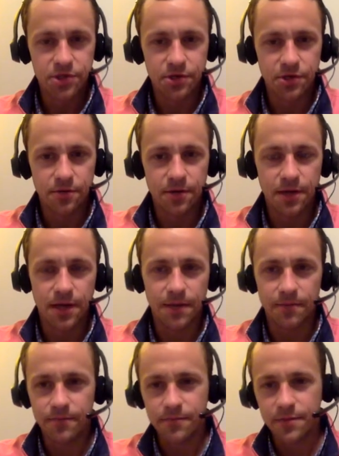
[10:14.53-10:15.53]
So,
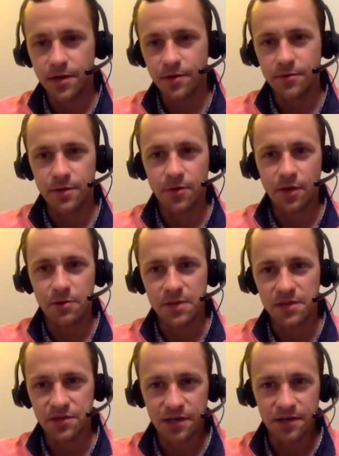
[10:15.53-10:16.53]
um, you know, it probably
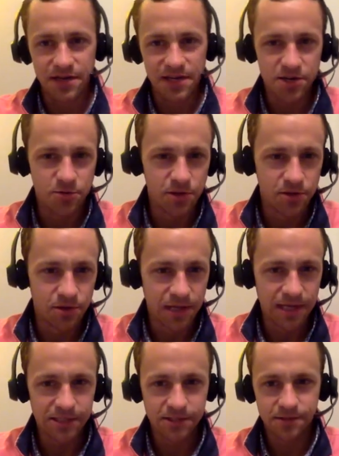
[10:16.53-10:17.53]
means I need to do a little
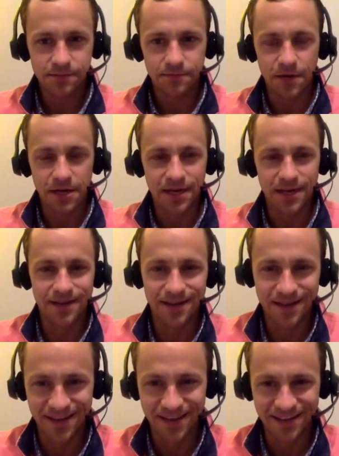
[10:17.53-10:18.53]
less running
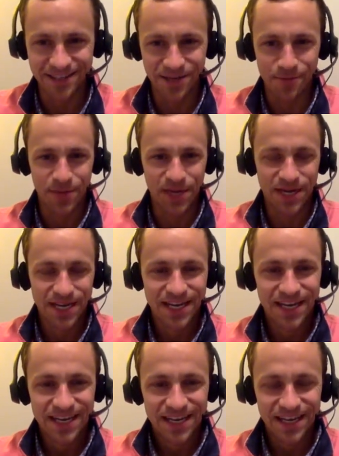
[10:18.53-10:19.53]
and jumping.
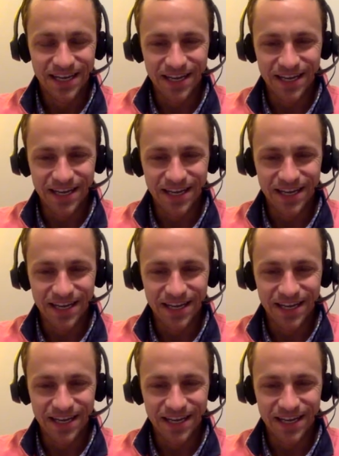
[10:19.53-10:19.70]
Um,